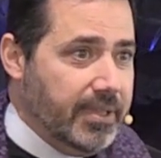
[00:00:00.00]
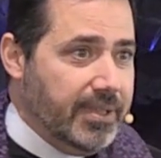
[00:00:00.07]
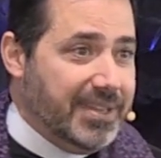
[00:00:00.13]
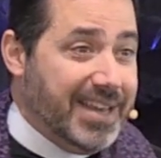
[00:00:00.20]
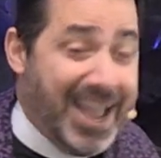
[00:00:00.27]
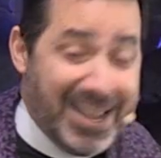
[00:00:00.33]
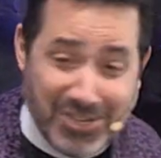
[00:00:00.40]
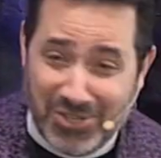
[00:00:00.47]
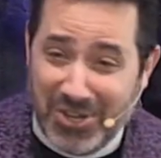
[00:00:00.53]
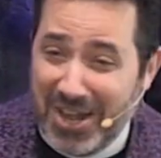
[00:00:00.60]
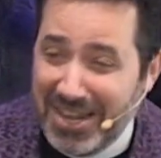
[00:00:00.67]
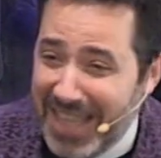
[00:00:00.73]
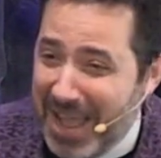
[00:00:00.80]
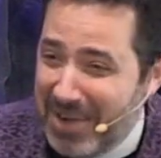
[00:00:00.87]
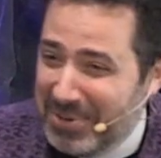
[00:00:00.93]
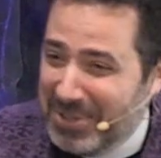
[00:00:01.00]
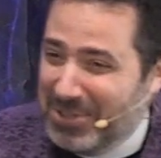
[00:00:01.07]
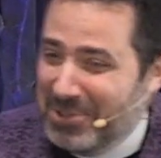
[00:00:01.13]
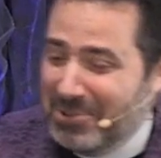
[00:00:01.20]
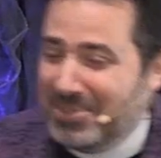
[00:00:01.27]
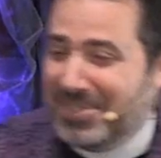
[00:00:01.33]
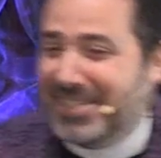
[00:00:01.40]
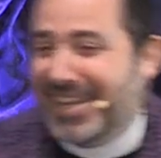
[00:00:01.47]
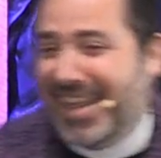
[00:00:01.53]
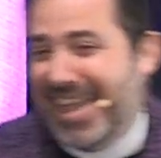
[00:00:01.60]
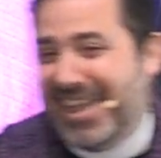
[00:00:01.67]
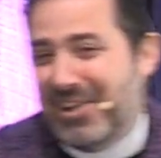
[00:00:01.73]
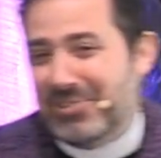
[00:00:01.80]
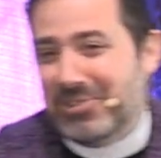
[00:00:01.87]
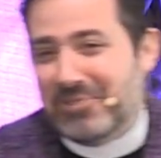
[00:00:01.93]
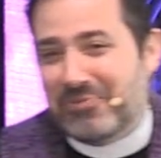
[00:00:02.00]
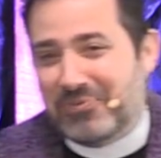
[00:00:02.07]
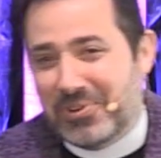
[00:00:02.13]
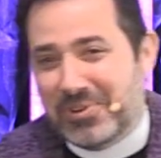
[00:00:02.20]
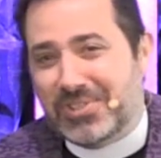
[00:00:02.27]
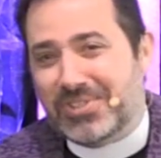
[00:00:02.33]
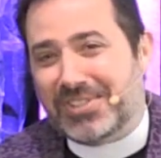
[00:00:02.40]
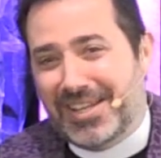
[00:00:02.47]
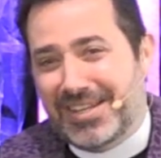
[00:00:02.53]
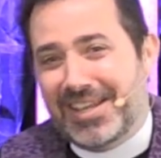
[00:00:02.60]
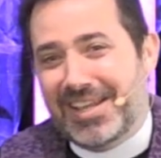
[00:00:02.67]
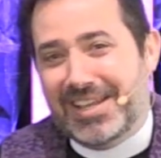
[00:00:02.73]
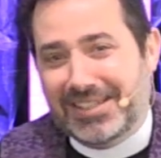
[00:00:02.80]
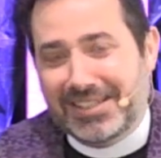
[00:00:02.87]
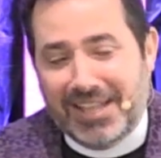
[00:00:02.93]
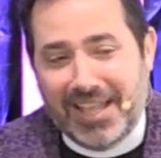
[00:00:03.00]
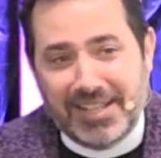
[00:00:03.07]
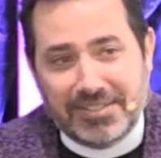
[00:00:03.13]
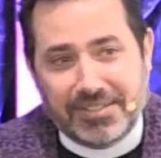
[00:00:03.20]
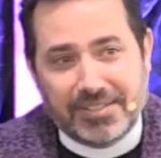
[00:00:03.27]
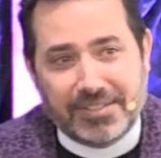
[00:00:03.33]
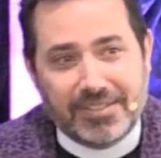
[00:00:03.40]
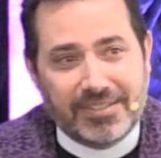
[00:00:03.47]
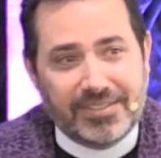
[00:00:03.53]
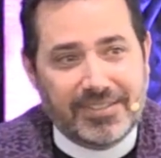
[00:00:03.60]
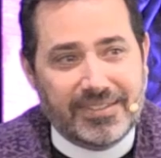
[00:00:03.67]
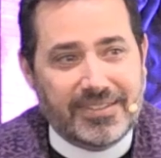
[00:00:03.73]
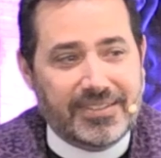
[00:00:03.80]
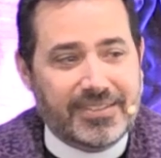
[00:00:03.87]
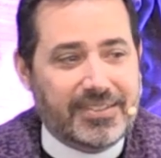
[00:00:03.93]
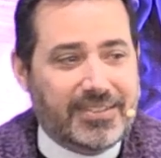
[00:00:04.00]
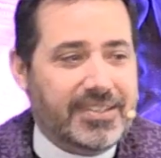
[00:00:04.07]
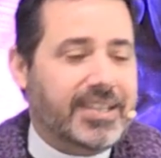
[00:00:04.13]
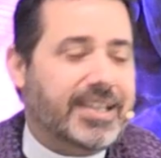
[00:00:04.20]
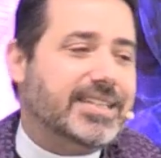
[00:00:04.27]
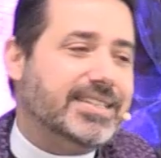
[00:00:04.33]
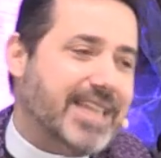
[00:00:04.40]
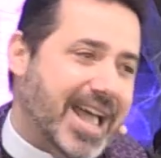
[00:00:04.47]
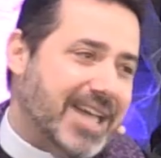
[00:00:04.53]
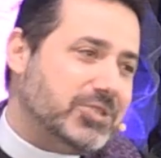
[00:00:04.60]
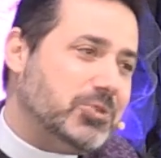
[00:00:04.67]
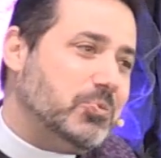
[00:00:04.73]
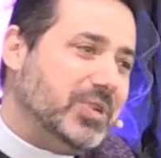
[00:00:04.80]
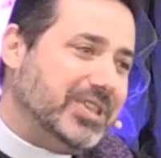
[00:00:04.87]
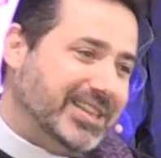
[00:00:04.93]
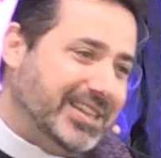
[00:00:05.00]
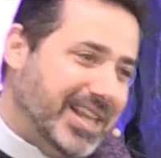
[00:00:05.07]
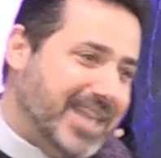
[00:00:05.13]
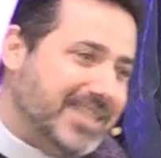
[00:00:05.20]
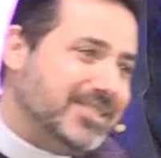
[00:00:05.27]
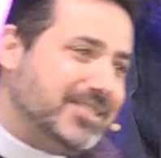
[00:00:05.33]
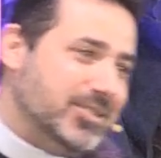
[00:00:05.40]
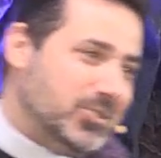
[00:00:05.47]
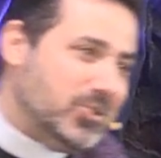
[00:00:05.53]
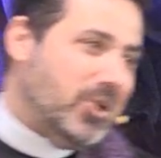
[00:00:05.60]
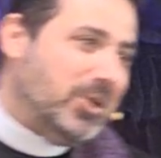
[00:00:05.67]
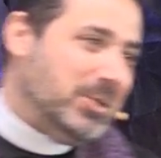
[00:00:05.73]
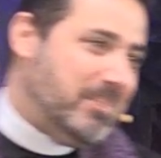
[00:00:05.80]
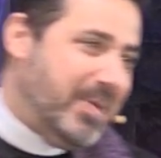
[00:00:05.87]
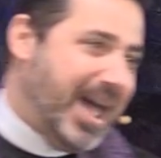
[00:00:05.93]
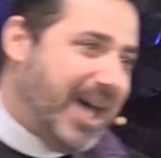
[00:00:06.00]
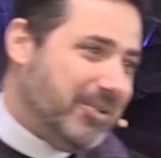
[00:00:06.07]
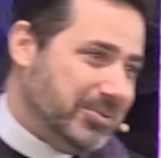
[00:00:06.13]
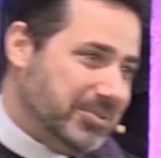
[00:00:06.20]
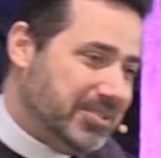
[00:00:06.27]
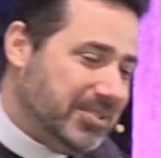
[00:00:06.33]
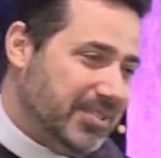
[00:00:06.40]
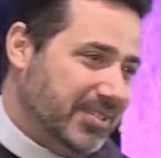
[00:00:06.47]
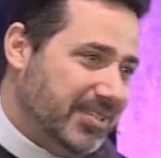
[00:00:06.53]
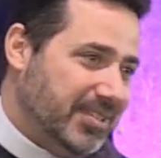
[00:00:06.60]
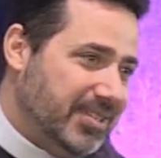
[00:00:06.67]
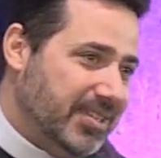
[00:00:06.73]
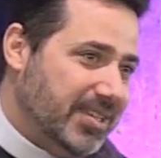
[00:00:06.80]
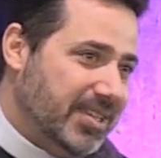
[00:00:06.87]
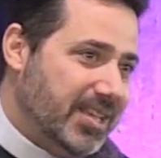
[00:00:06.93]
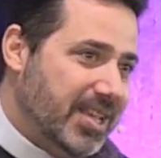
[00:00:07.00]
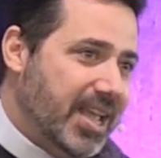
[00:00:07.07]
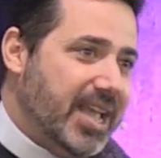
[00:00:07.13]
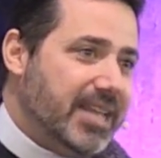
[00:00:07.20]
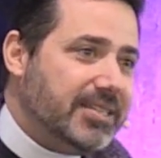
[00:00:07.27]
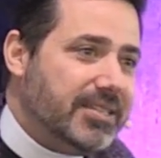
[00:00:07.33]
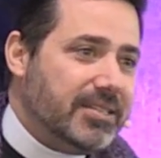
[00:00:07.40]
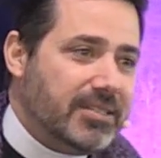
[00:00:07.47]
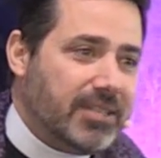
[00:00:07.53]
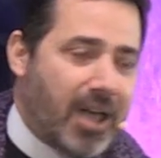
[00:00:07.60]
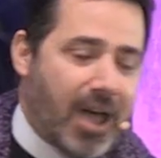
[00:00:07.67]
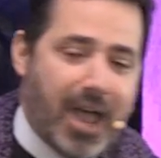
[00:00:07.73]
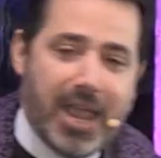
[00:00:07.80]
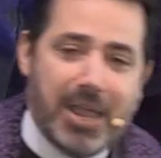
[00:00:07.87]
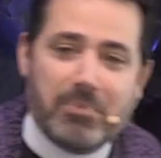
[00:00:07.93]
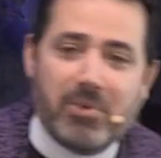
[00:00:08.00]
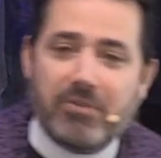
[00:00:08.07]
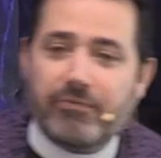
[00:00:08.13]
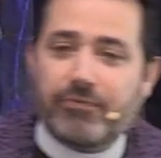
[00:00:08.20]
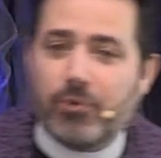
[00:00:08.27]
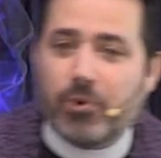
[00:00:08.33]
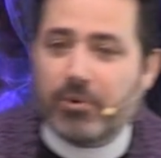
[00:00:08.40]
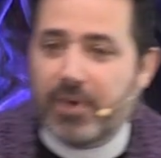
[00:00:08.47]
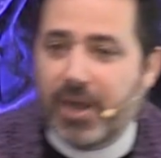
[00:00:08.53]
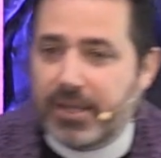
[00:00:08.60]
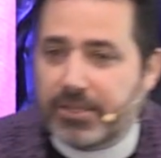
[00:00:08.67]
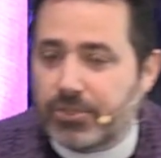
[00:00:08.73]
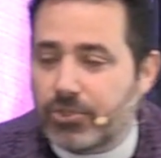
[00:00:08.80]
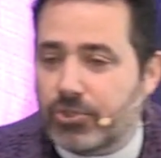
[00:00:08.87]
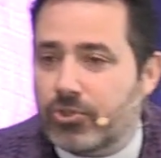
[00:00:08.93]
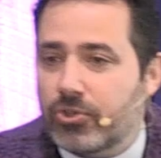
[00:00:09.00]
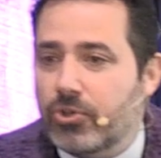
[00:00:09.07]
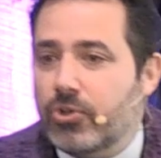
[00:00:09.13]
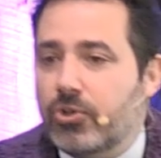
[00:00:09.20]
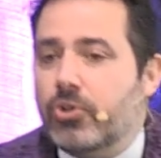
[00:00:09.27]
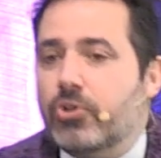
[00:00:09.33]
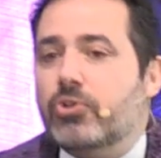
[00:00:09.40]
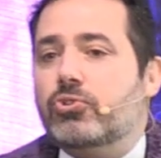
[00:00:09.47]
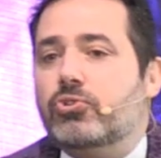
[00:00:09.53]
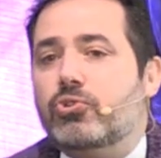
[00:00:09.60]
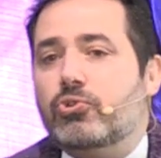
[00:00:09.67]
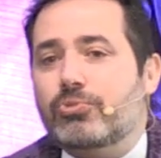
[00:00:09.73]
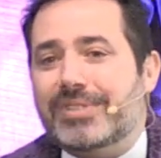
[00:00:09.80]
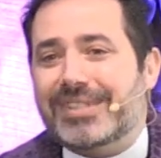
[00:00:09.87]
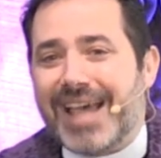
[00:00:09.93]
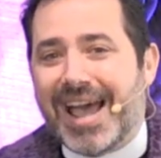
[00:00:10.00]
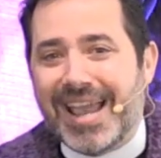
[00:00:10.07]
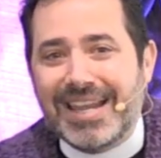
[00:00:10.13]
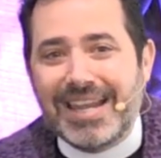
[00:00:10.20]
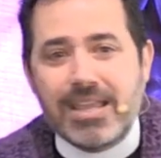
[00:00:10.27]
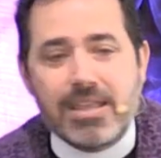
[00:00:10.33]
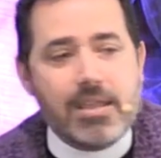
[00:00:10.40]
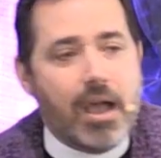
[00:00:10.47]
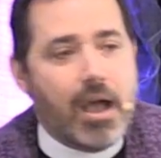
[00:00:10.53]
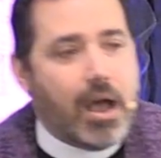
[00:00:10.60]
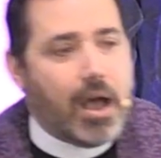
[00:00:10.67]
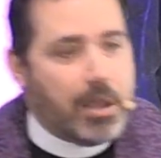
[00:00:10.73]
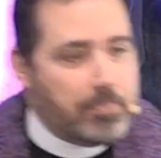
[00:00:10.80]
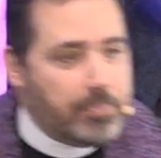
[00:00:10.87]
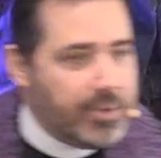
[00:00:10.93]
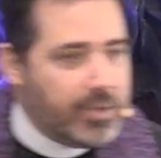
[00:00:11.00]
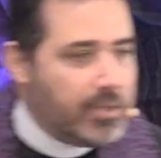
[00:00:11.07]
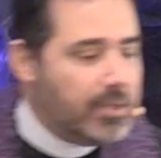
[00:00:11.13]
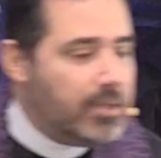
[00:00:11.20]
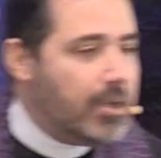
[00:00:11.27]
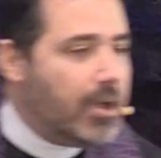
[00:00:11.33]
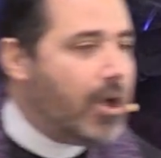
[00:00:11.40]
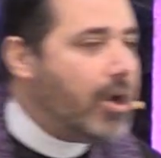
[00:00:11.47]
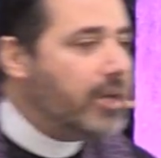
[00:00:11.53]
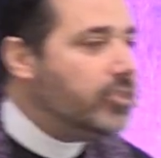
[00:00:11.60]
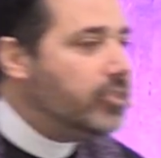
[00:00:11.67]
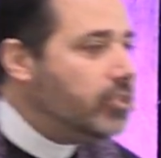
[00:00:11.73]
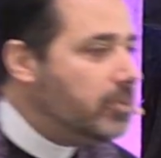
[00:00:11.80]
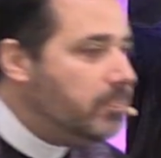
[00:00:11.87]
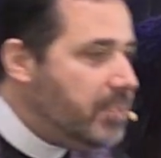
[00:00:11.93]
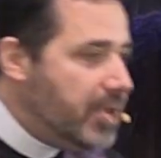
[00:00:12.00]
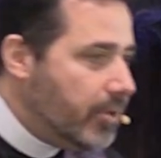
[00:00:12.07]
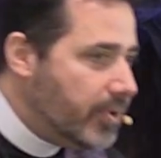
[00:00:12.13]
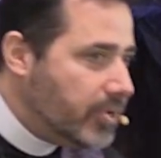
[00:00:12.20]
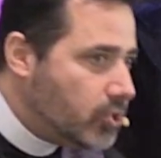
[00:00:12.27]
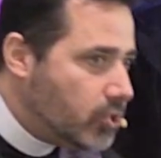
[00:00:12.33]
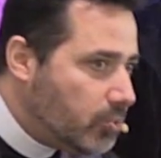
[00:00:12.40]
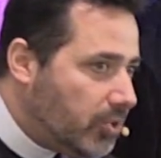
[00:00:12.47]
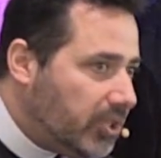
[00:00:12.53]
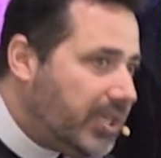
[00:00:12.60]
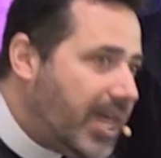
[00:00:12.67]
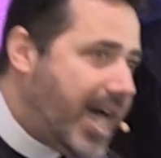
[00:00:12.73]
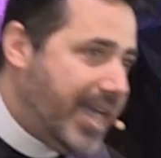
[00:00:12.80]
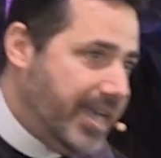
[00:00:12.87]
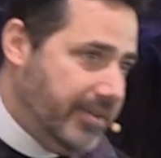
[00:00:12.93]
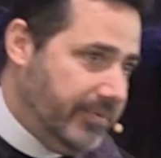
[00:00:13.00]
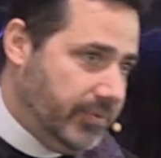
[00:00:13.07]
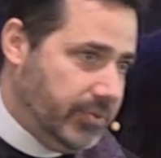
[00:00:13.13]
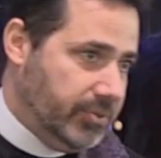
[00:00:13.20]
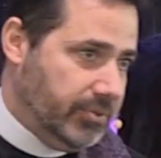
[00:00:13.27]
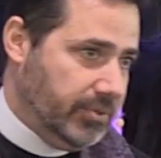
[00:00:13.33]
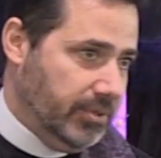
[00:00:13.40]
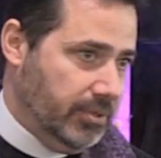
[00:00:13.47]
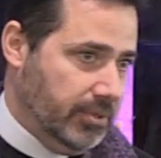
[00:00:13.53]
Now, I share that with you today on the first Sunday in Lent because that's what Lent is all about. It's a time for us to tidy up our spiritual lives,